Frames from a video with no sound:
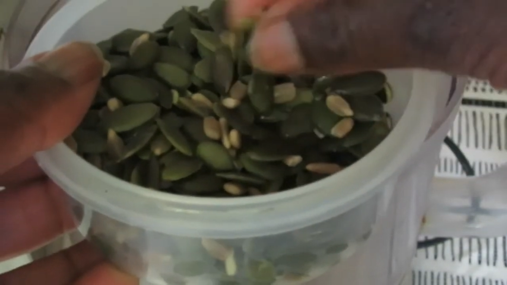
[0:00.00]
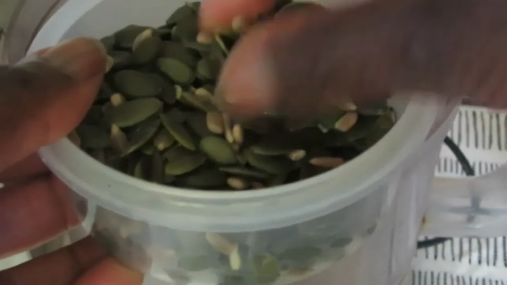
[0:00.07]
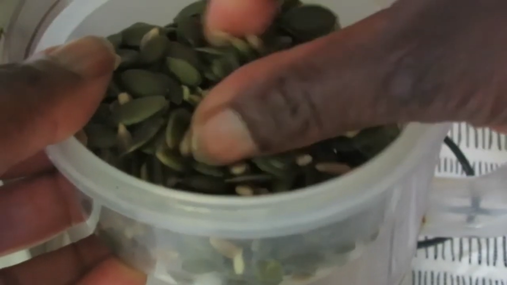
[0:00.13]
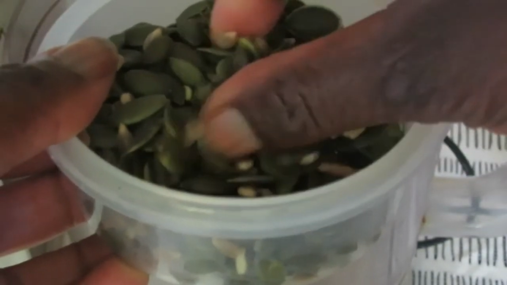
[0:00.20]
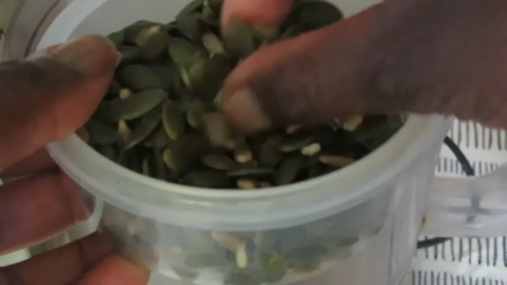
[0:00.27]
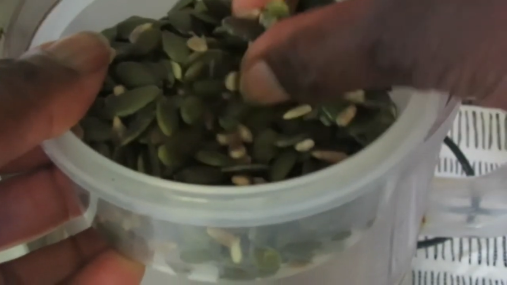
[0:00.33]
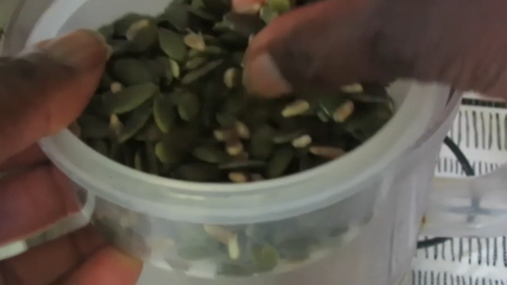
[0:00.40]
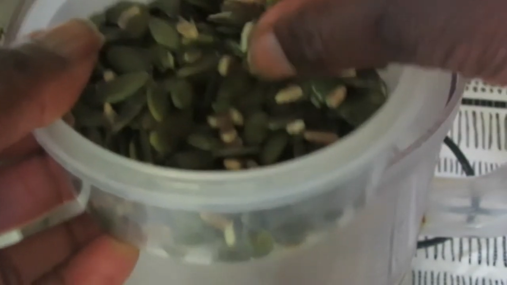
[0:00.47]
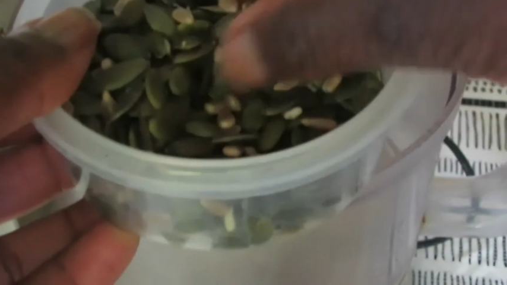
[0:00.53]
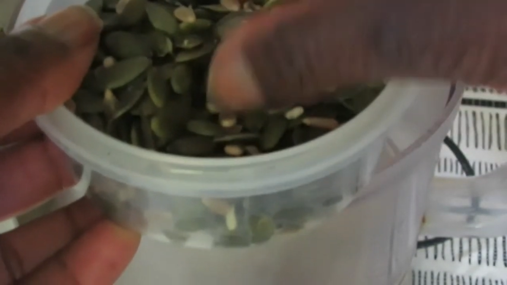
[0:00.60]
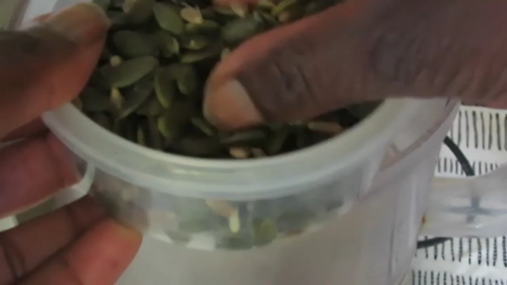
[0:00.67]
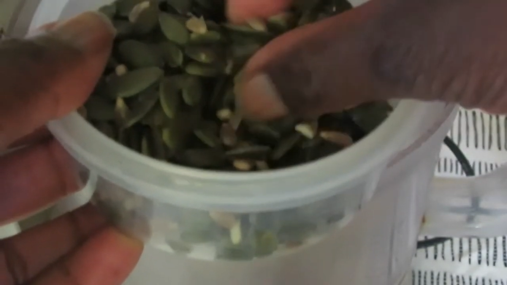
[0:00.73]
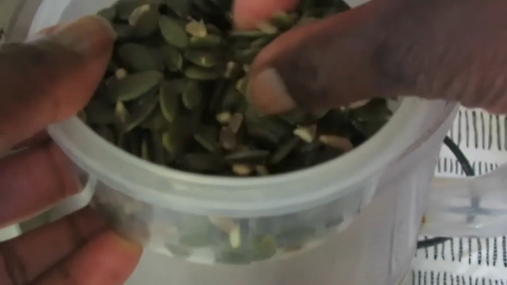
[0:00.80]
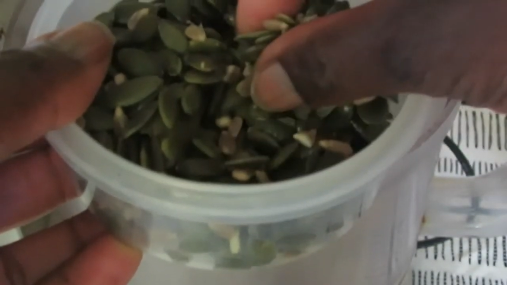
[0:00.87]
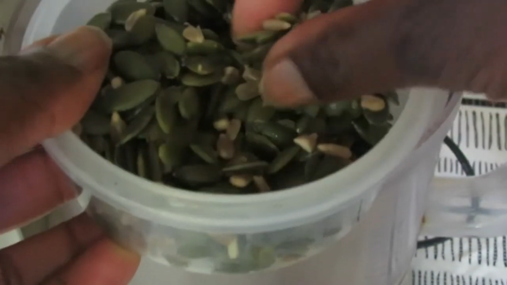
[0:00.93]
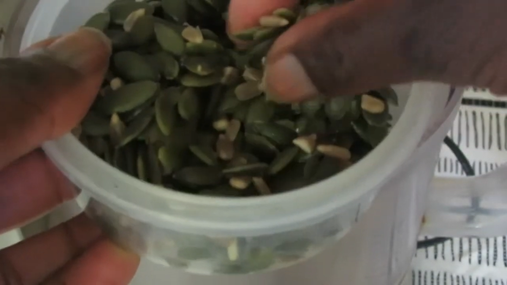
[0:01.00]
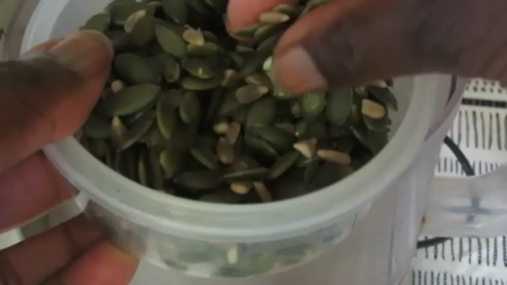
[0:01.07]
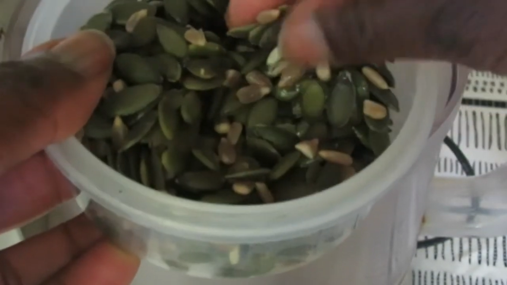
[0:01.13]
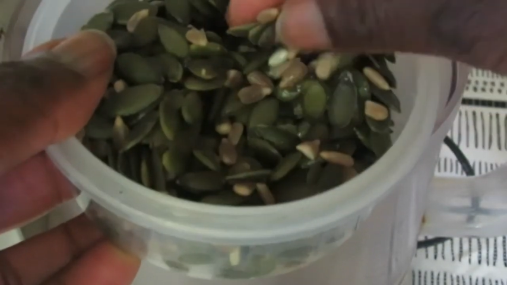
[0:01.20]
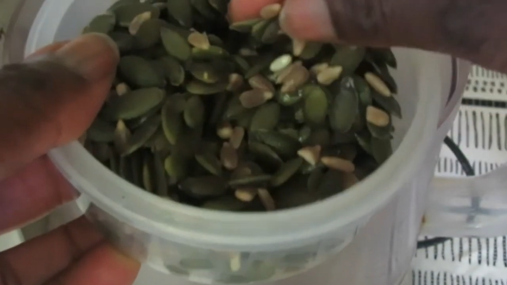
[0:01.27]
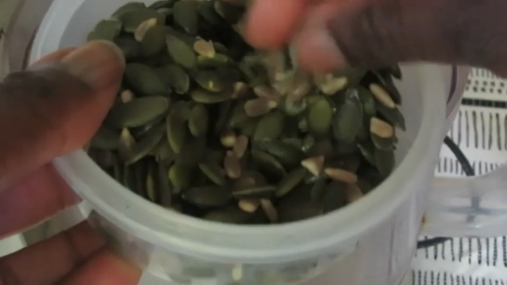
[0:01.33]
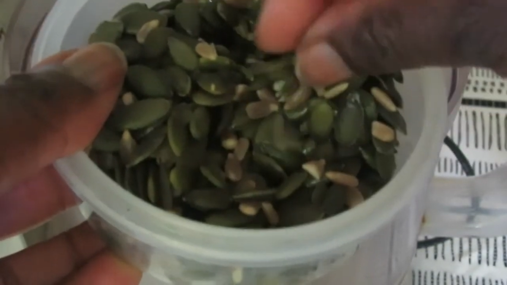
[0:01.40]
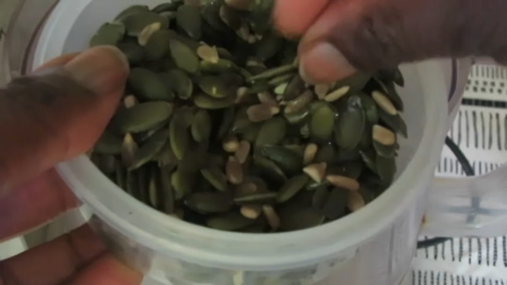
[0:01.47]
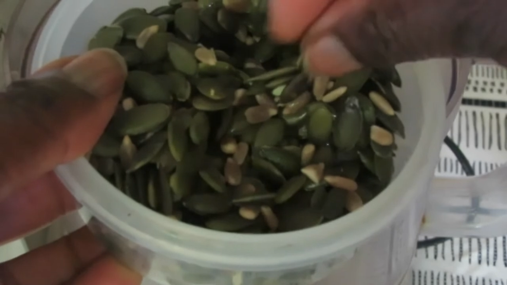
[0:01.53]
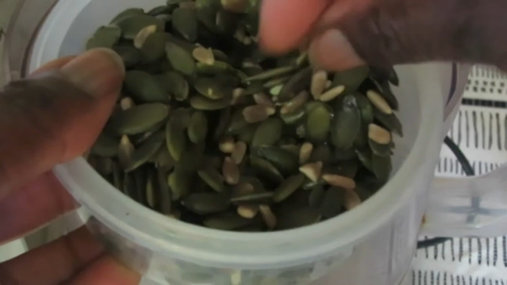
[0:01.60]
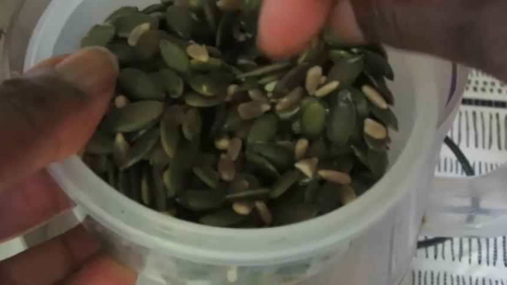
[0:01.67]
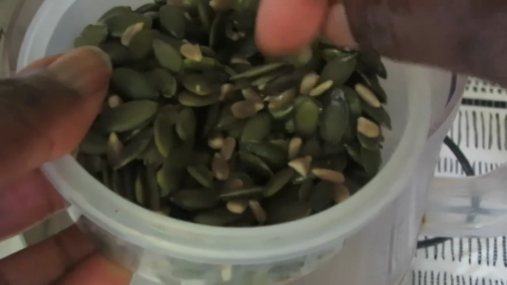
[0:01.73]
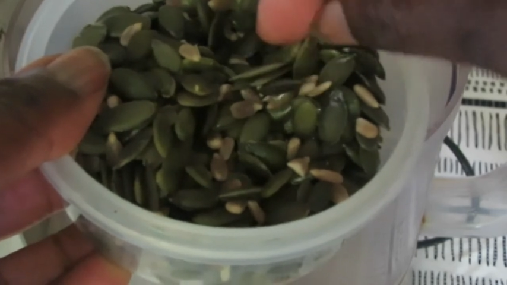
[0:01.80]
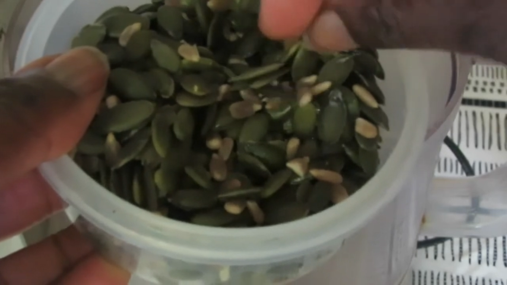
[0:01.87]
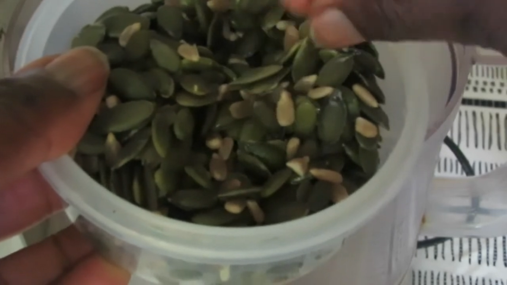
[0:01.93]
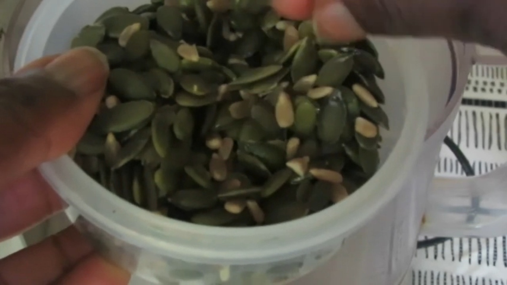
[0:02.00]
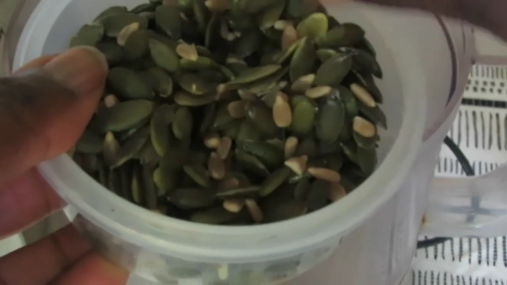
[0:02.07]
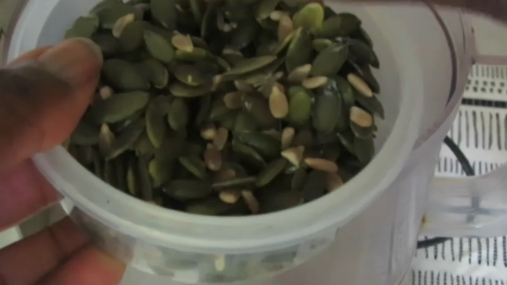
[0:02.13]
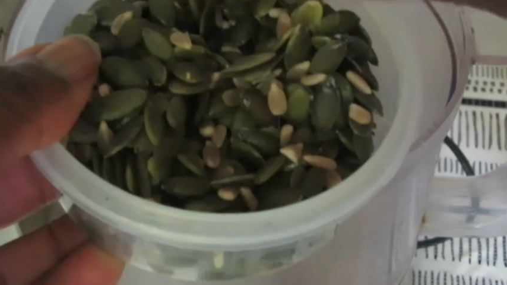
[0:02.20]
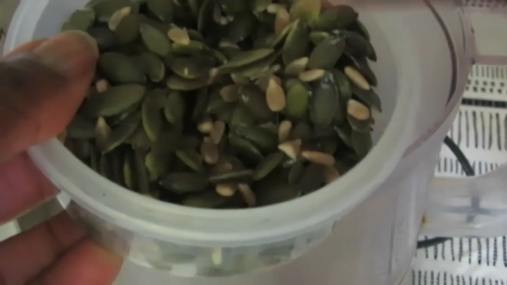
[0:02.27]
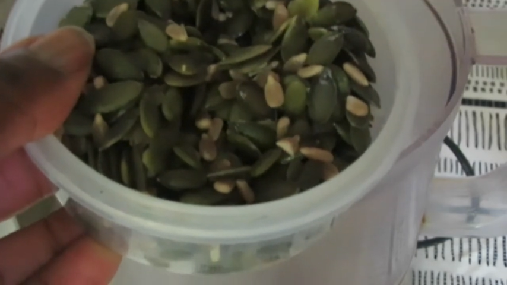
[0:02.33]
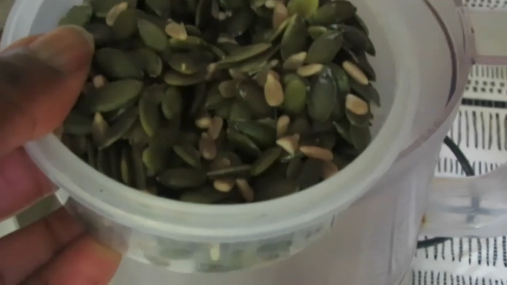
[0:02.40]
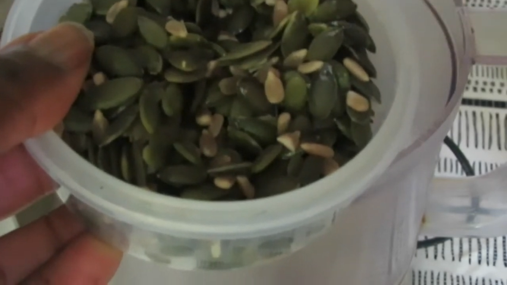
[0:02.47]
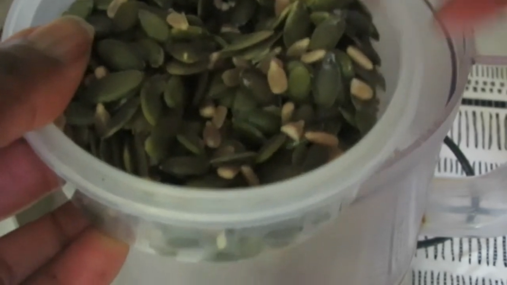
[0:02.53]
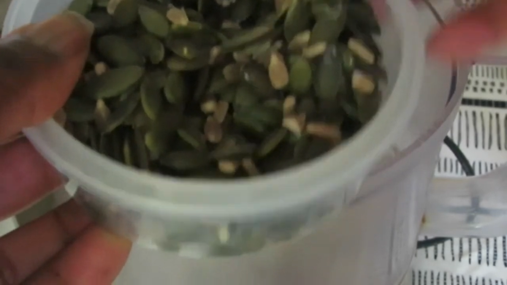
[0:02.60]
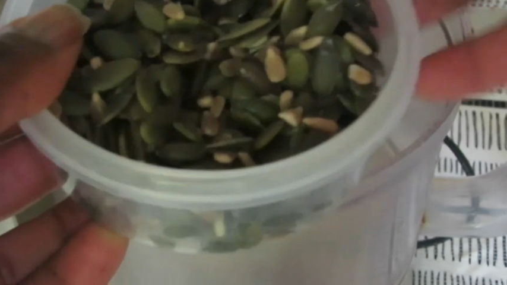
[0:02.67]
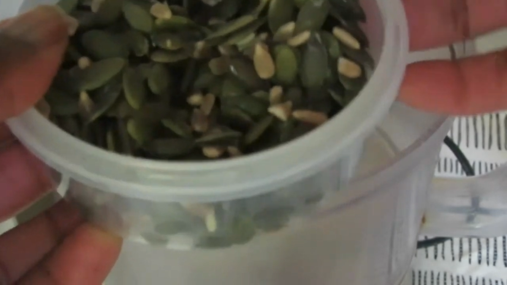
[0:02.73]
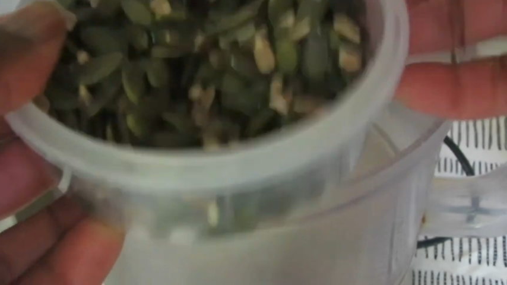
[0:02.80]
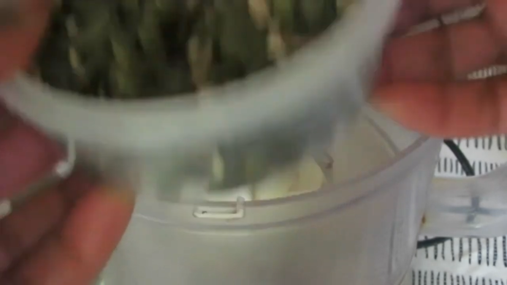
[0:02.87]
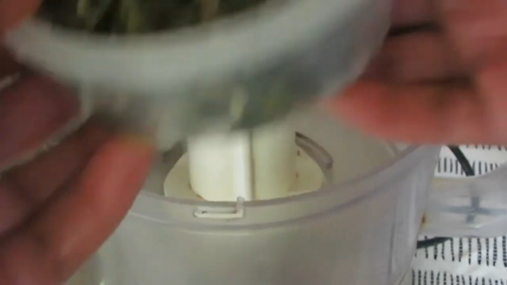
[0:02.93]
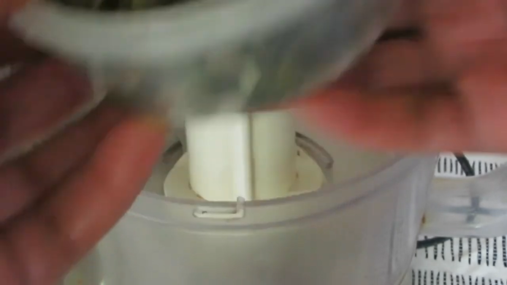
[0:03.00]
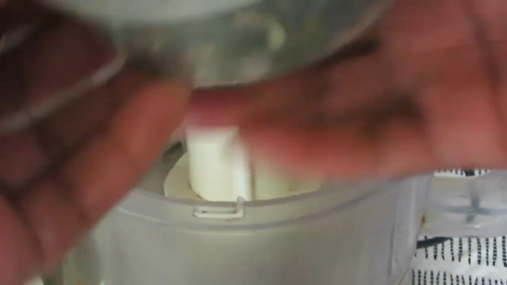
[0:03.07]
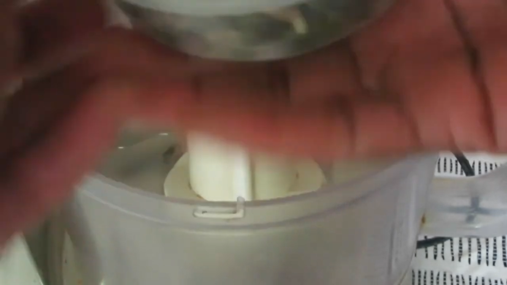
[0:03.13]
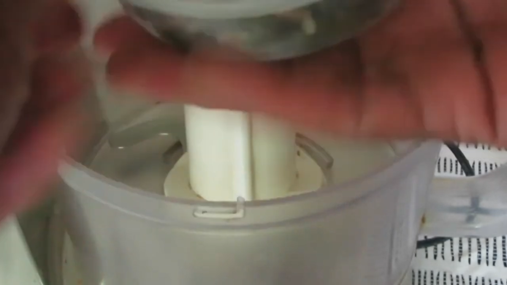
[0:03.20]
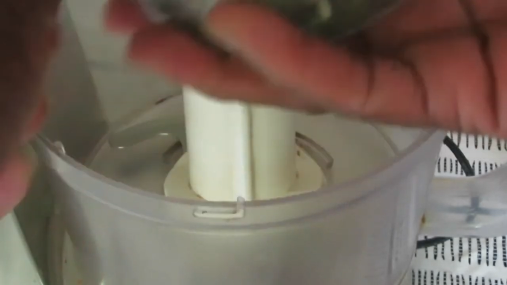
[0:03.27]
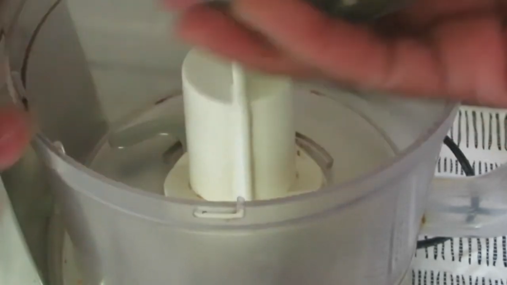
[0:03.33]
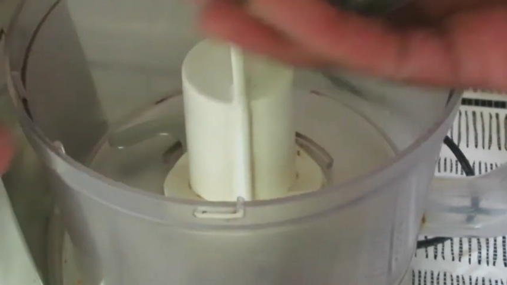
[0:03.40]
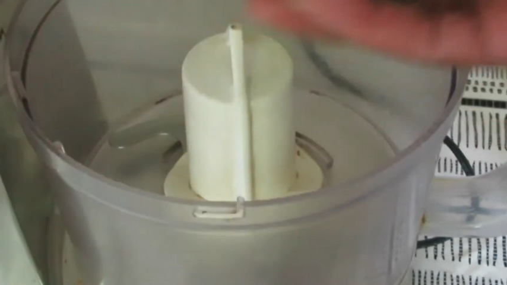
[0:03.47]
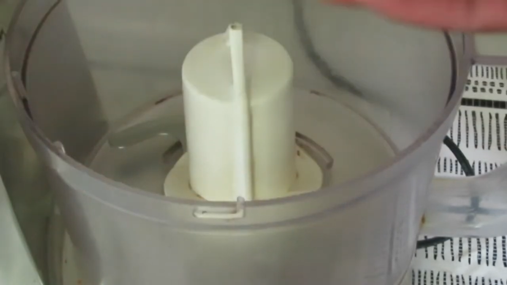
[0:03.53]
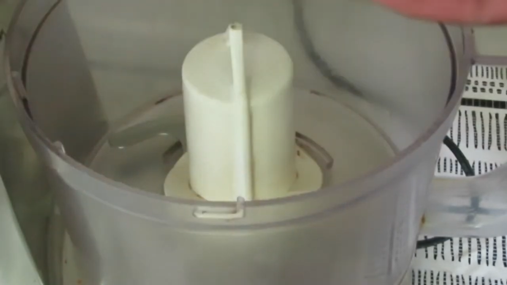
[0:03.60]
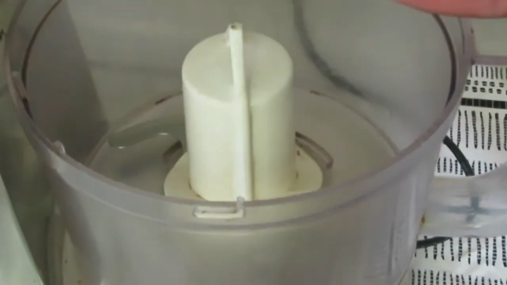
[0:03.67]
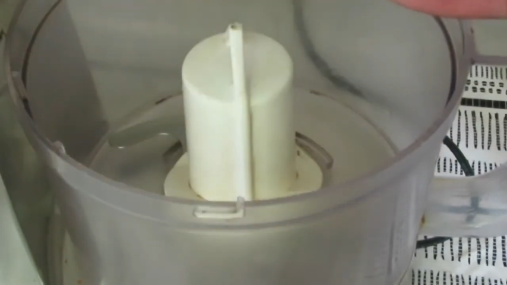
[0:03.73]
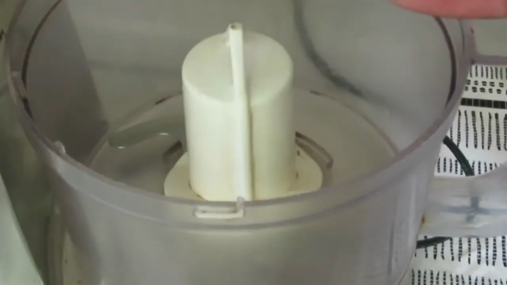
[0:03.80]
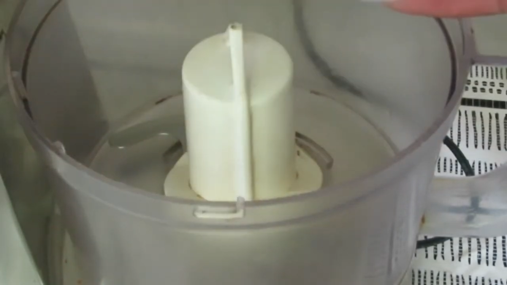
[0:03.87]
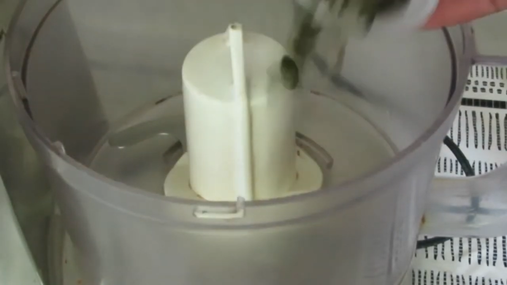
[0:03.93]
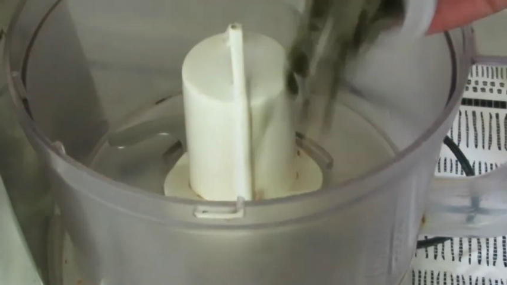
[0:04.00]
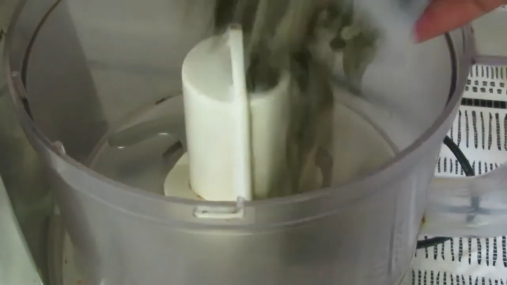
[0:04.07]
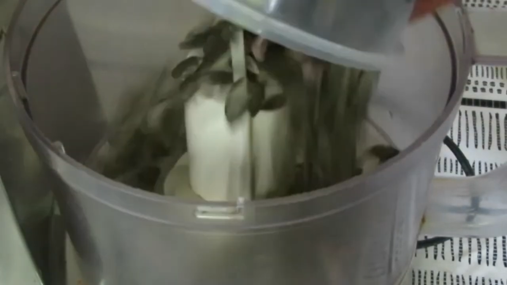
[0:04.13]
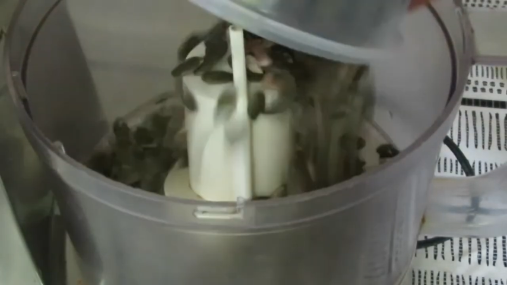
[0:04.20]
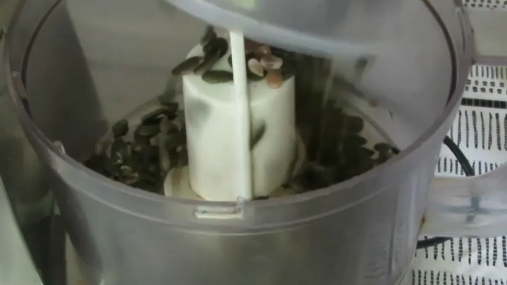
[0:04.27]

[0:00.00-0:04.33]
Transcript: (no speaker visible)